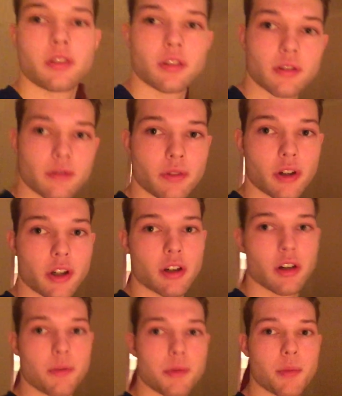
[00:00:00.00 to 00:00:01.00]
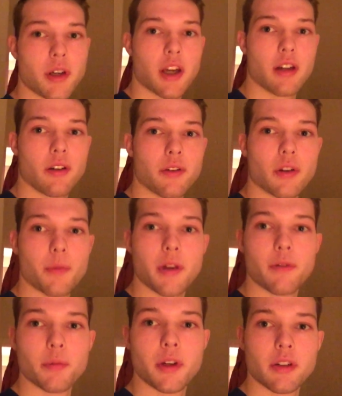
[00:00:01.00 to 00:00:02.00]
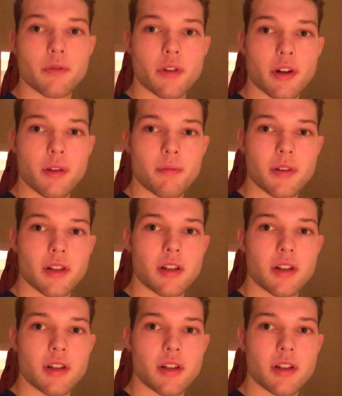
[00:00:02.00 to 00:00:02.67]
is 40 carbs, but again I'll throw up the information for them.